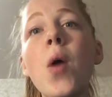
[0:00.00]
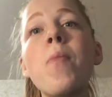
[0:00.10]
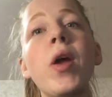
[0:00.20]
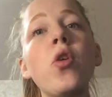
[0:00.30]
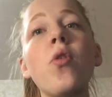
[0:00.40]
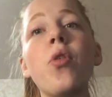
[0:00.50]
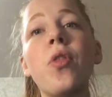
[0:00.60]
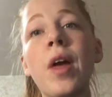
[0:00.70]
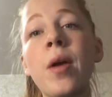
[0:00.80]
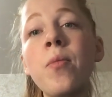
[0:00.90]
many
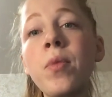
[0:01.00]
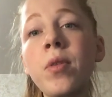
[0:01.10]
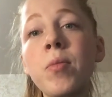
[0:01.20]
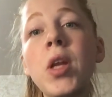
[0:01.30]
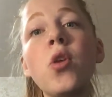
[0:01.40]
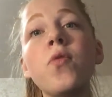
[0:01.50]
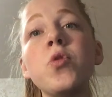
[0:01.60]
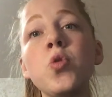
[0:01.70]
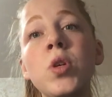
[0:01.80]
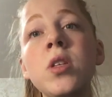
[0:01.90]
of
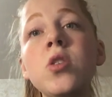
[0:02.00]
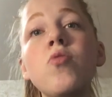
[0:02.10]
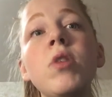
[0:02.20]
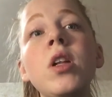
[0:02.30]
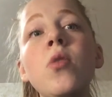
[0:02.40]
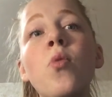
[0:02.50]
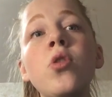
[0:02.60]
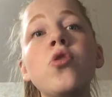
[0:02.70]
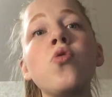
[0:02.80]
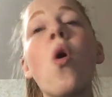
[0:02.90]
students really
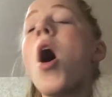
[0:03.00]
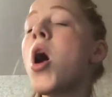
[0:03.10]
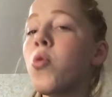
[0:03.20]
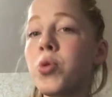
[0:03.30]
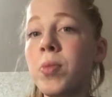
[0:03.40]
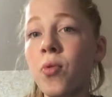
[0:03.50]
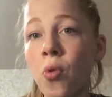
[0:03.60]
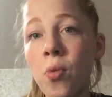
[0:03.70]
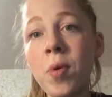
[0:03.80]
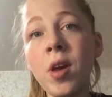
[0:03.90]
want to
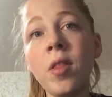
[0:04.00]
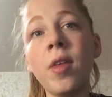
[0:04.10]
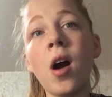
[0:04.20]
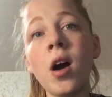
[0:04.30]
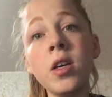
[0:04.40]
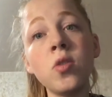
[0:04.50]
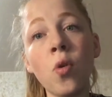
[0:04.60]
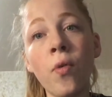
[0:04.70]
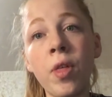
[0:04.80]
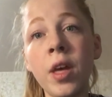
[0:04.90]
outperform in the eyes
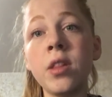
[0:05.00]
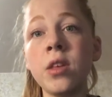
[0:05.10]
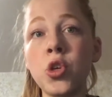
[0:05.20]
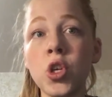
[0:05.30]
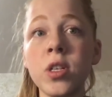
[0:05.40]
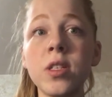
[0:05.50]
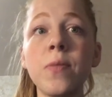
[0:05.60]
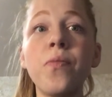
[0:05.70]
of their teachers.